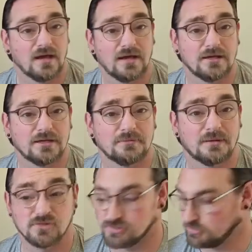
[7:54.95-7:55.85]

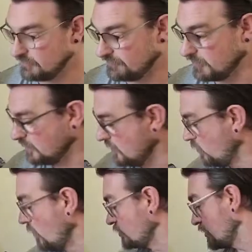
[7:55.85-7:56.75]
I'm just looking for a
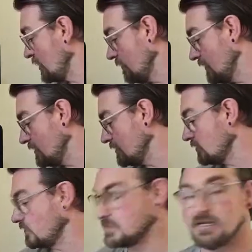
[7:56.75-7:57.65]
watch anyway. I don't
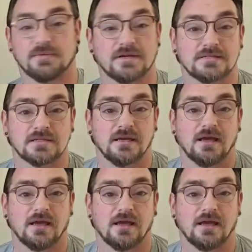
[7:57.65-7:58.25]
know what time it is.